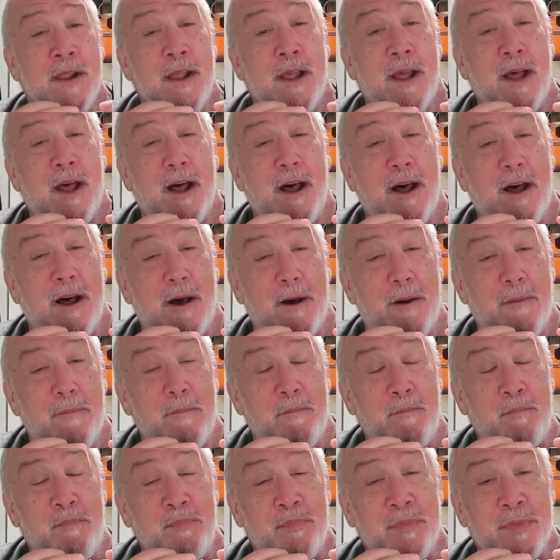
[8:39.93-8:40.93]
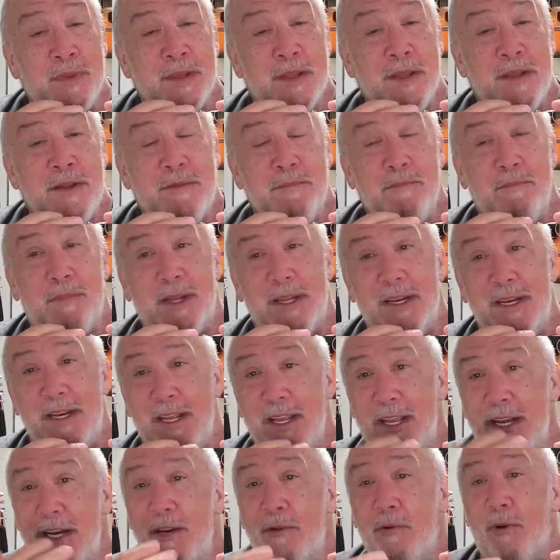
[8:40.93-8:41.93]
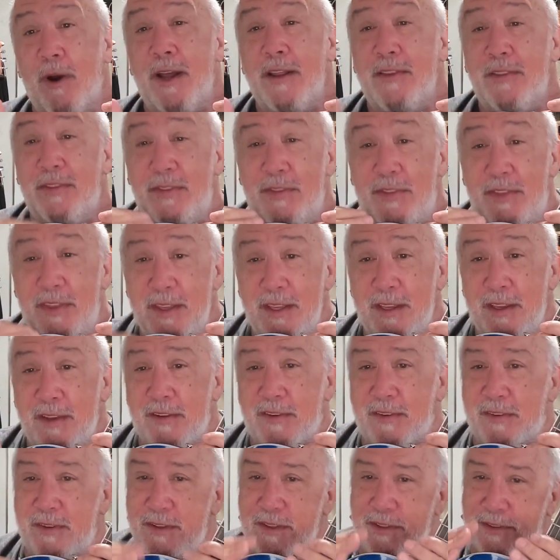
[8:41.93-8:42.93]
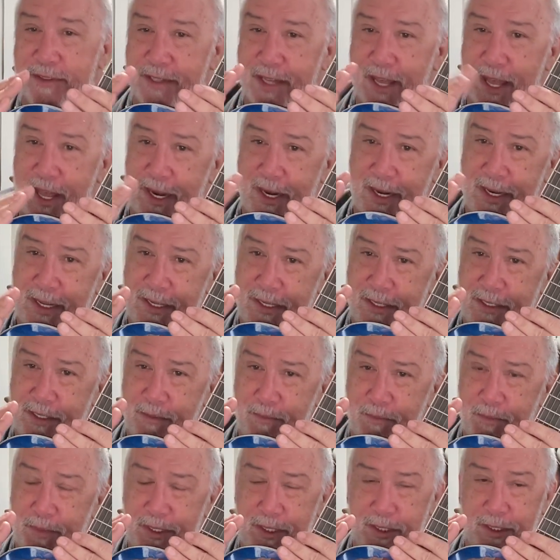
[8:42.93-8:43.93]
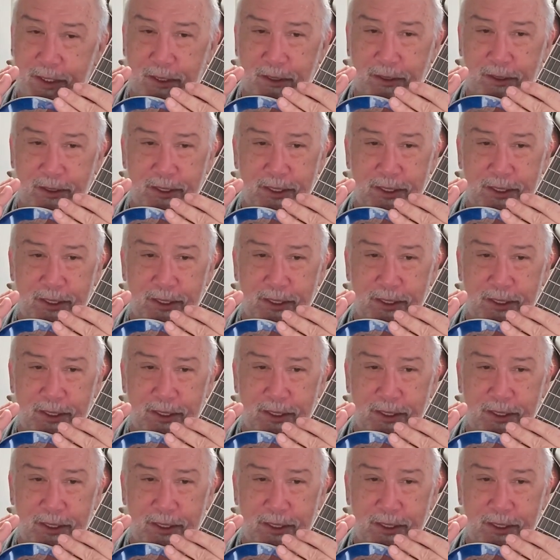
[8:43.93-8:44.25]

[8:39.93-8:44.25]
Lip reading: But anyway, this is kind of in the middle.